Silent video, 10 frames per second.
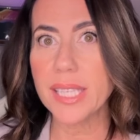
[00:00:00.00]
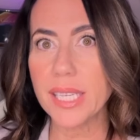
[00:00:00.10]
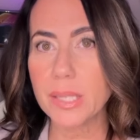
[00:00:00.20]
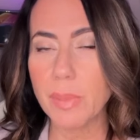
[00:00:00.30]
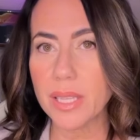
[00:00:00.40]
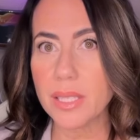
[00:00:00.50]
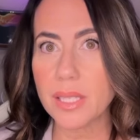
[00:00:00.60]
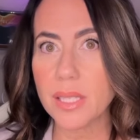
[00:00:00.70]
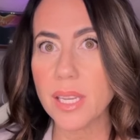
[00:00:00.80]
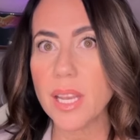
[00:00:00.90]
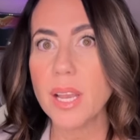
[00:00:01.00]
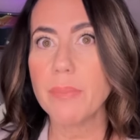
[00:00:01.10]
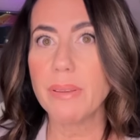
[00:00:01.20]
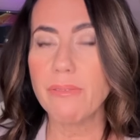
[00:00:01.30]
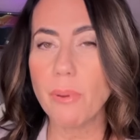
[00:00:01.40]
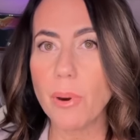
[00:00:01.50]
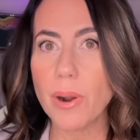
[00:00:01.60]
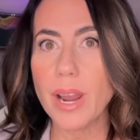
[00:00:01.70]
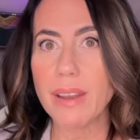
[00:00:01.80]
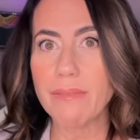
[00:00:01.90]
6 months
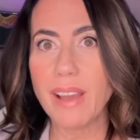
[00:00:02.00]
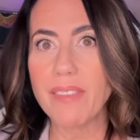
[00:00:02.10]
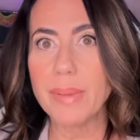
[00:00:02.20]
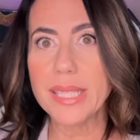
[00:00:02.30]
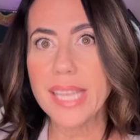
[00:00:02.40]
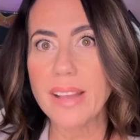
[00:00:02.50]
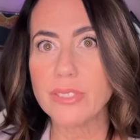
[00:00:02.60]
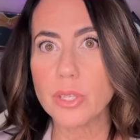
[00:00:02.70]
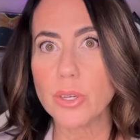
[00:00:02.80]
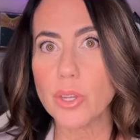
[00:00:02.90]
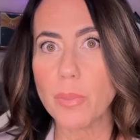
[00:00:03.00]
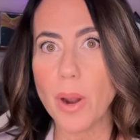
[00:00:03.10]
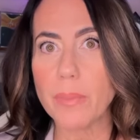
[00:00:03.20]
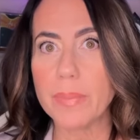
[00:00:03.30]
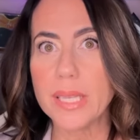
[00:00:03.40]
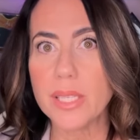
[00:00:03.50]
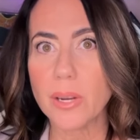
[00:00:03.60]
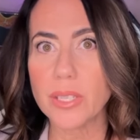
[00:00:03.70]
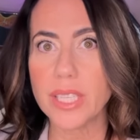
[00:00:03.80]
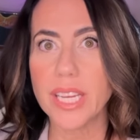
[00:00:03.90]
before and 5 months after your Part B
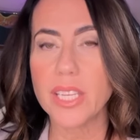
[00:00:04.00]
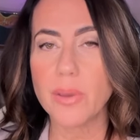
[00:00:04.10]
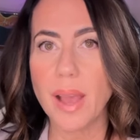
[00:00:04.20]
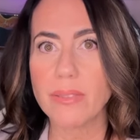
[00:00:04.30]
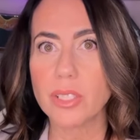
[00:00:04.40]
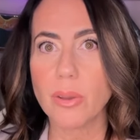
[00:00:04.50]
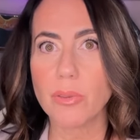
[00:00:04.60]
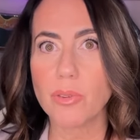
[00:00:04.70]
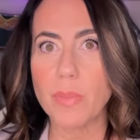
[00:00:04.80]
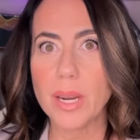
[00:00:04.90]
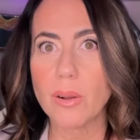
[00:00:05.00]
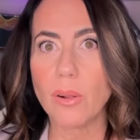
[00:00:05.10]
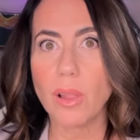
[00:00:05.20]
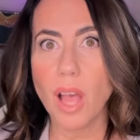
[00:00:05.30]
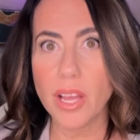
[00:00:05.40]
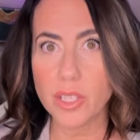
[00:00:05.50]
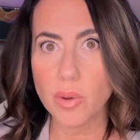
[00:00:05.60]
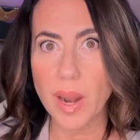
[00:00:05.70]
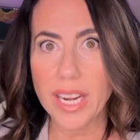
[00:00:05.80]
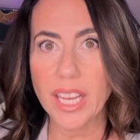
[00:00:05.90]
start date, you have to go through medical
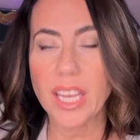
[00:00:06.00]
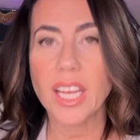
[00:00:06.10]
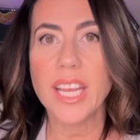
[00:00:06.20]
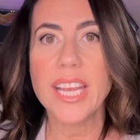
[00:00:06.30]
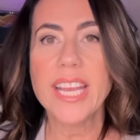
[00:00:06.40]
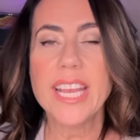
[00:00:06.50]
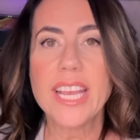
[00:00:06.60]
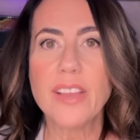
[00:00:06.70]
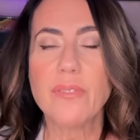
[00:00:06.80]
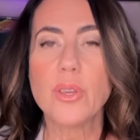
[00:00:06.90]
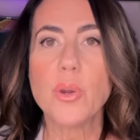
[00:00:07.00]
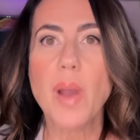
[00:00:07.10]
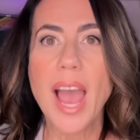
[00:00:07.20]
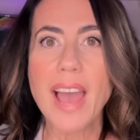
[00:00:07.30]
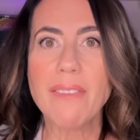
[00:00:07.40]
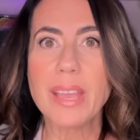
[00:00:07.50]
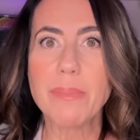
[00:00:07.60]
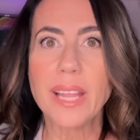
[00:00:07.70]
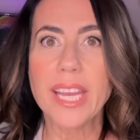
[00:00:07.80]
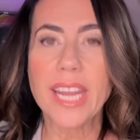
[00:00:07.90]
underwriting. If you have a
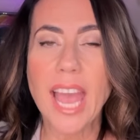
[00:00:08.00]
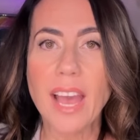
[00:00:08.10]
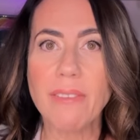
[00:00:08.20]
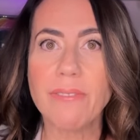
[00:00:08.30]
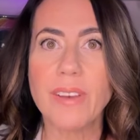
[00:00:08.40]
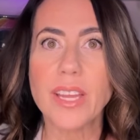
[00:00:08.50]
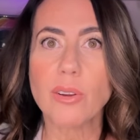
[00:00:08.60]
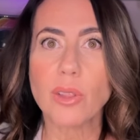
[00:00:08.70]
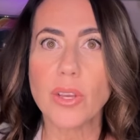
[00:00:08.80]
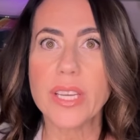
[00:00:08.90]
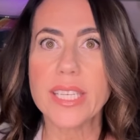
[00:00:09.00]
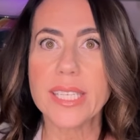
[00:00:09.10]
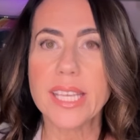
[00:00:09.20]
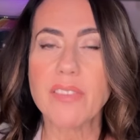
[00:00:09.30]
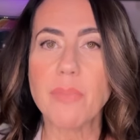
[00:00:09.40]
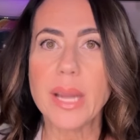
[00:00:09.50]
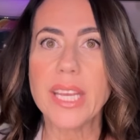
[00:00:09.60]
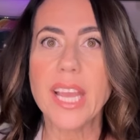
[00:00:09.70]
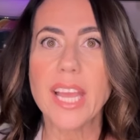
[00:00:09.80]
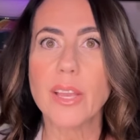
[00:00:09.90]
Plan F and you're looking to save
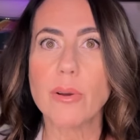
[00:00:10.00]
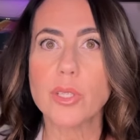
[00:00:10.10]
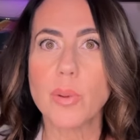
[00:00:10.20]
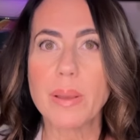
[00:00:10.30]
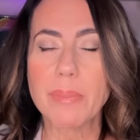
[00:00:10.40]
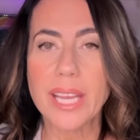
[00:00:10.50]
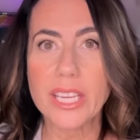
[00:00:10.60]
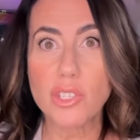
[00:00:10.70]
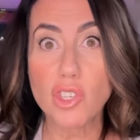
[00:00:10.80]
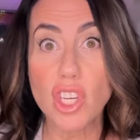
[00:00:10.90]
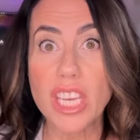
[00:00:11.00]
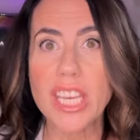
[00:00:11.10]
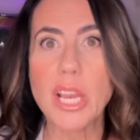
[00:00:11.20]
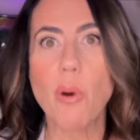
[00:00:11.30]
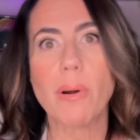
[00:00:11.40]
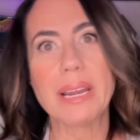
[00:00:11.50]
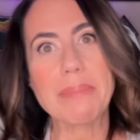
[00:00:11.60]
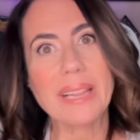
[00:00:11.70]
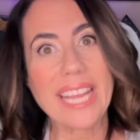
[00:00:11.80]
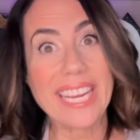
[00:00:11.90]
money and go to a Plan G or a
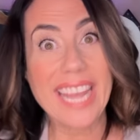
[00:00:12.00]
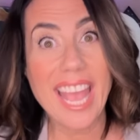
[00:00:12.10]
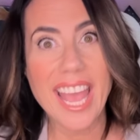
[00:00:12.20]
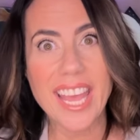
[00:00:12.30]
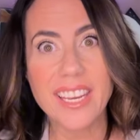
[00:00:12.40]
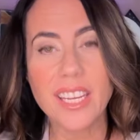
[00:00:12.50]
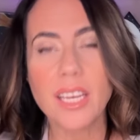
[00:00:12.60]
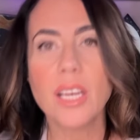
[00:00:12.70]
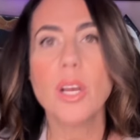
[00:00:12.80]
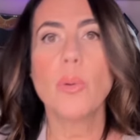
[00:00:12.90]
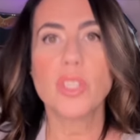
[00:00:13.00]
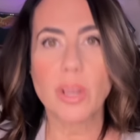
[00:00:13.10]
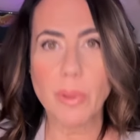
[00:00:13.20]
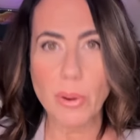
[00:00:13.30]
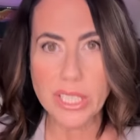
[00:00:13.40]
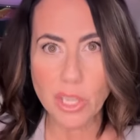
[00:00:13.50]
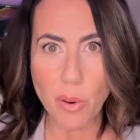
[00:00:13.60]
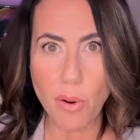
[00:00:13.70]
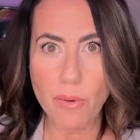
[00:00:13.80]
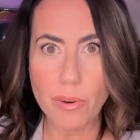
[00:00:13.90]
Plan N, which I'm going to
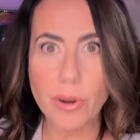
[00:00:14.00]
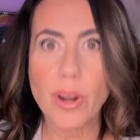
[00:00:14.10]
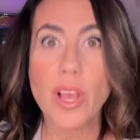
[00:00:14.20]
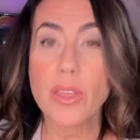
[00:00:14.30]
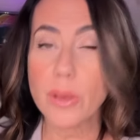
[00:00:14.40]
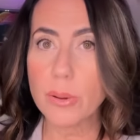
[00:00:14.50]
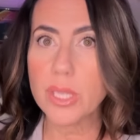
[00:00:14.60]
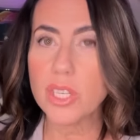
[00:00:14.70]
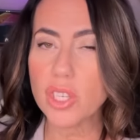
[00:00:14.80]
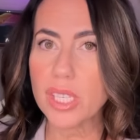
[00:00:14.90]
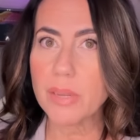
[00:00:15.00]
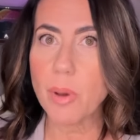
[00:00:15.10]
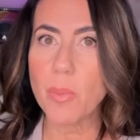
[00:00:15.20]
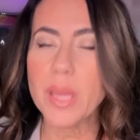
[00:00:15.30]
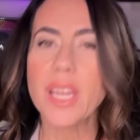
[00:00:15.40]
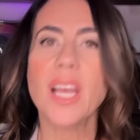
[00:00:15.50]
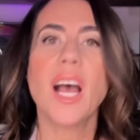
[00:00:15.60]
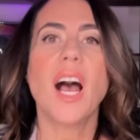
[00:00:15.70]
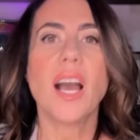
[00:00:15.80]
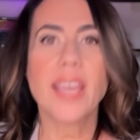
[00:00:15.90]
go over those in just a moment,
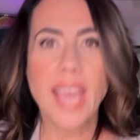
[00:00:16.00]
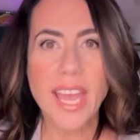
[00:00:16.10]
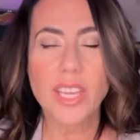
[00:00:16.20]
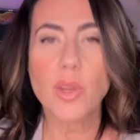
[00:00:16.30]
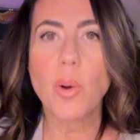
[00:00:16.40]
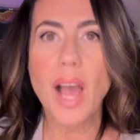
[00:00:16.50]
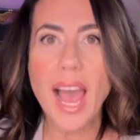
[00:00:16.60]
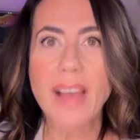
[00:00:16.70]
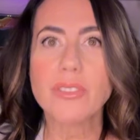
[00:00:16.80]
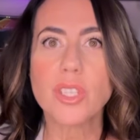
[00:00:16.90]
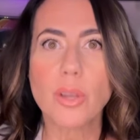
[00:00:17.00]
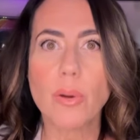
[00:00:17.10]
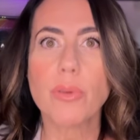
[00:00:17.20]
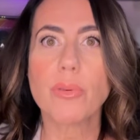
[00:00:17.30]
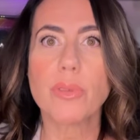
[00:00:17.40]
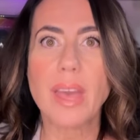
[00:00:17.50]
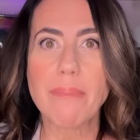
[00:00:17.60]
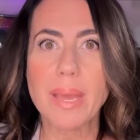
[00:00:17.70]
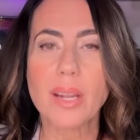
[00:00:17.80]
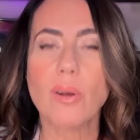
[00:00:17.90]
again, you will have to go through that
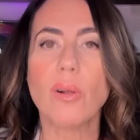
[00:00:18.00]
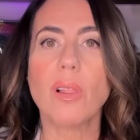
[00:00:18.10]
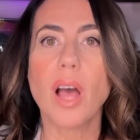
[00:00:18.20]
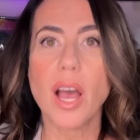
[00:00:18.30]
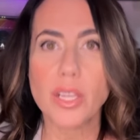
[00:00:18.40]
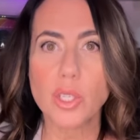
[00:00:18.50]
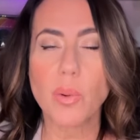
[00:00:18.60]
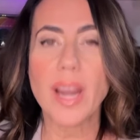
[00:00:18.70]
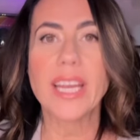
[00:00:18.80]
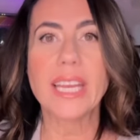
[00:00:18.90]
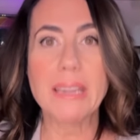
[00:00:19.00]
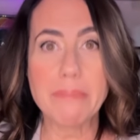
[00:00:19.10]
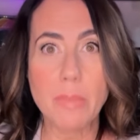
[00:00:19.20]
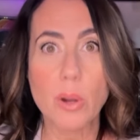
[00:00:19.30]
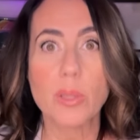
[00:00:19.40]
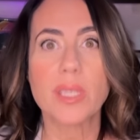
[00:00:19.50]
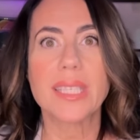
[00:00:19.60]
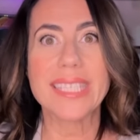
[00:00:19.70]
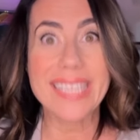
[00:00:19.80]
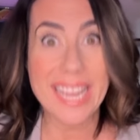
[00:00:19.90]
medical underwriting in
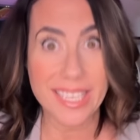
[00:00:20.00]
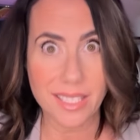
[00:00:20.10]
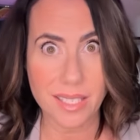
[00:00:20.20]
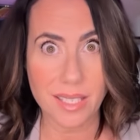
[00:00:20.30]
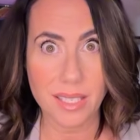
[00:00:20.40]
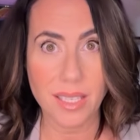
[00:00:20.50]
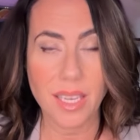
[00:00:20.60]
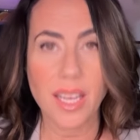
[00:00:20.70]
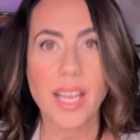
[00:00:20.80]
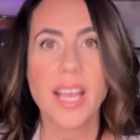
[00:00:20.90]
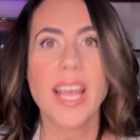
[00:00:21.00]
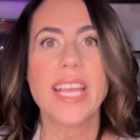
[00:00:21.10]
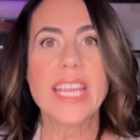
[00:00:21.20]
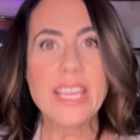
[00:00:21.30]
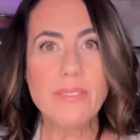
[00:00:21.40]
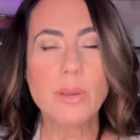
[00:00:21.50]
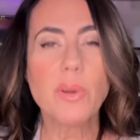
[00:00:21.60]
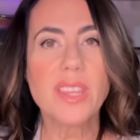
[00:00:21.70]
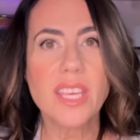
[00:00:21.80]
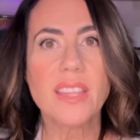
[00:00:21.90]
most states, even
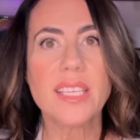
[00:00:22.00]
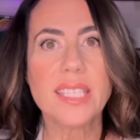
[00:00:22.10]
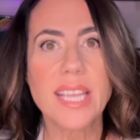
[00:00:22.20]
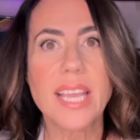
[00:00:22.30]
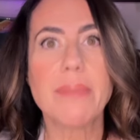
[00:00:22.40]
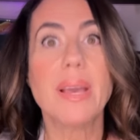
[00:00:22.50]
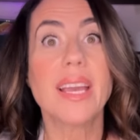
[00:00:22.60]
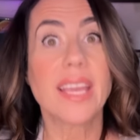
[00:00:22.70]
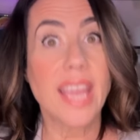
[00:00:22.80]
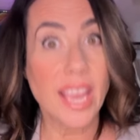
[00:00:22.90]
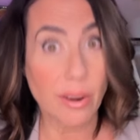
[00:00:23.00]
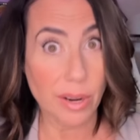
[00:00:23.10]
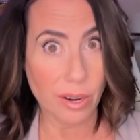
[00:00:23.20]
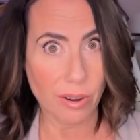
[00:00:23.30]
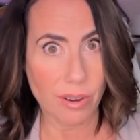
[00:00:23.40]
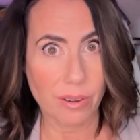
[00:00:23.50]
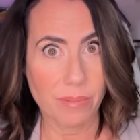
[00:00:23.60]
within the same carrier.